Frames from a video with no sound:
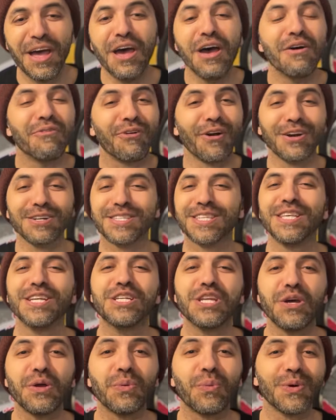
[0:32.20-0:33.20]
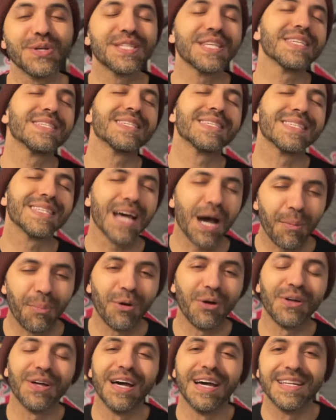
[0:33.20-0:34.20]
First, the dude was a
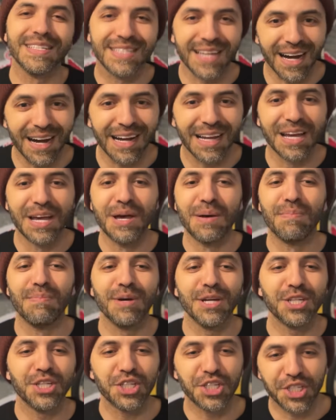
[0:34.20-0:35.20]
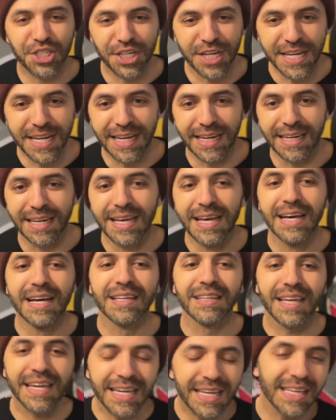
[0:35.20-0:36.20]
stubble duck machine,
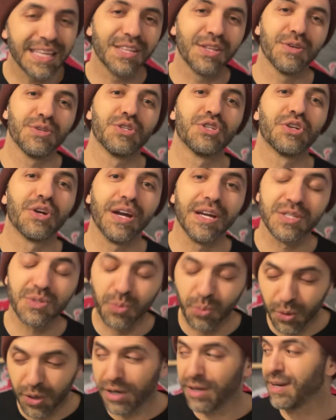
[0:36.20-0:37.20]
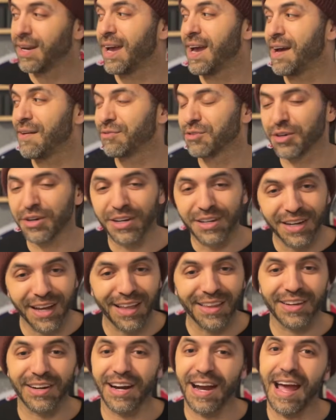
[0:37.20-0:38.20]
linking those tricks one after
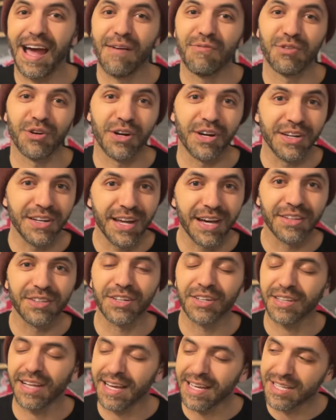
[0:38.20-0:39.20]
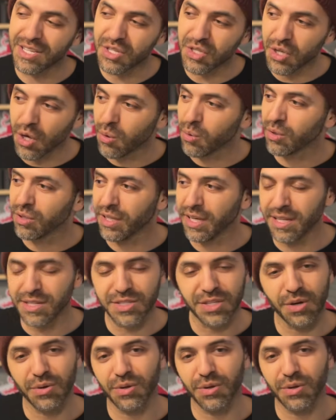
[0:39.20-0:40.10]
another, like so clean, so